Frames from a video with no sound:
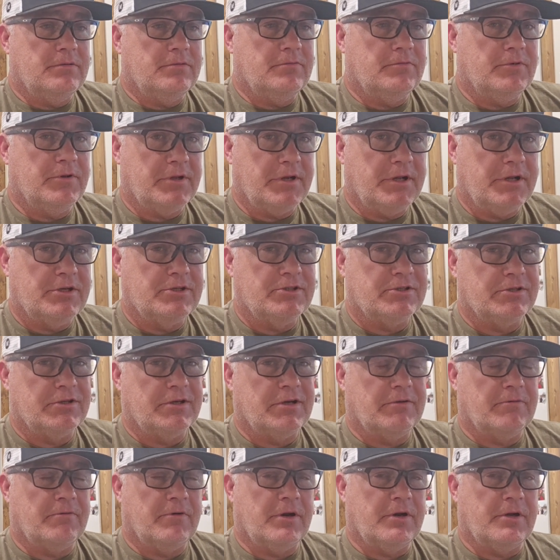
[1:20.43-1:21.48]
with an engine
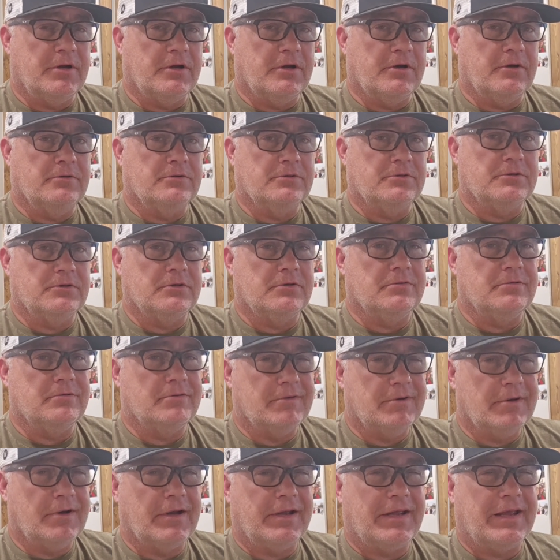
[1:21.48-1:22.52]
getting ready to go. So
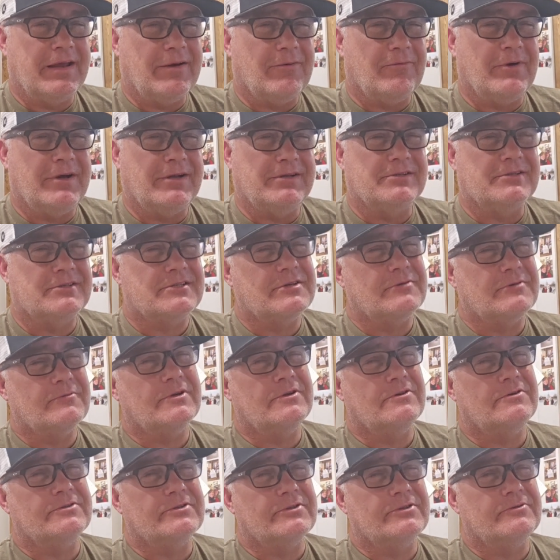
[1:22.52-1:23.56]
I can't wait to see what
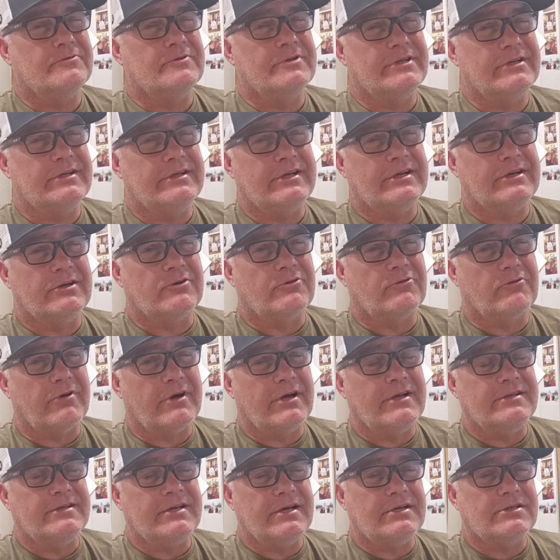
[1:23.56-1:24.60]
it'll do. We didn't get a
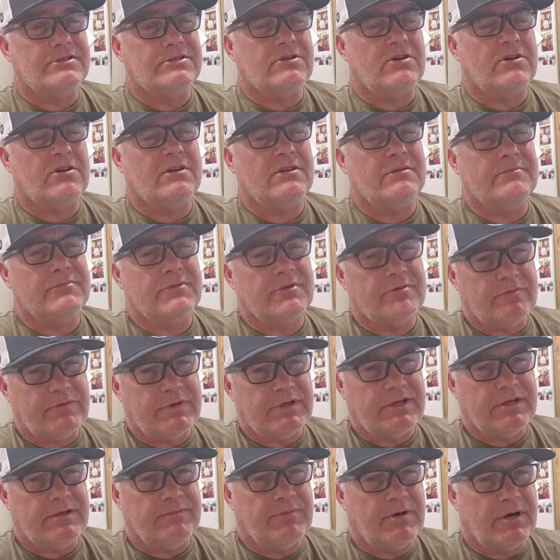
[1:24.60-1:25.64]
great test on it, but we
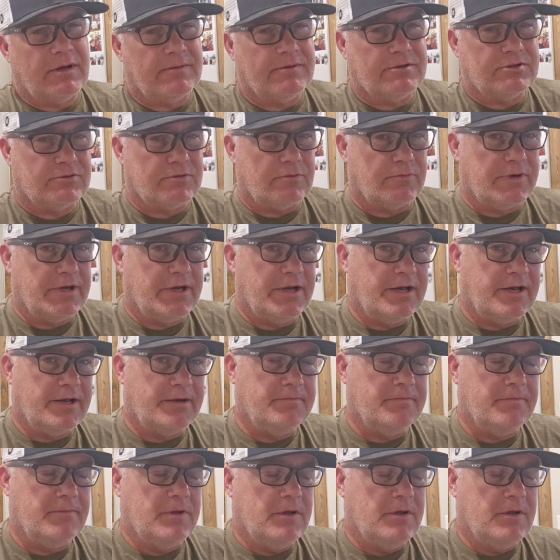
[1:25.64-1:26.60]
did publish what we had.